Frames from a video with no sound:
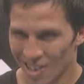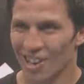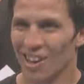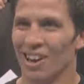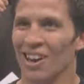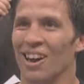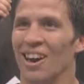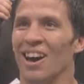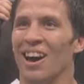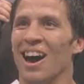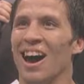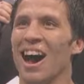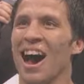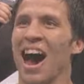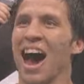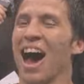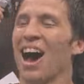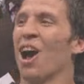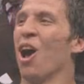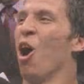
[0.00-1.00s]
Of course, I see
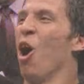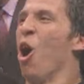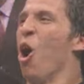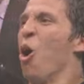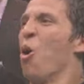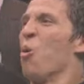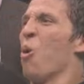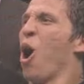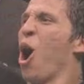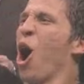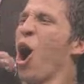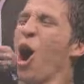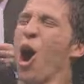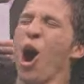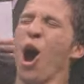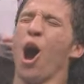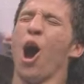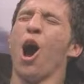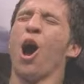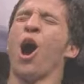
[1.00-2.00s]
myself winning.
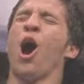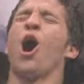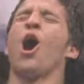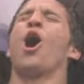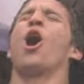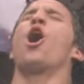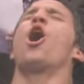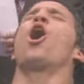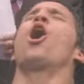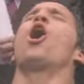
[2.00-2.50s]
Um, you know, that's all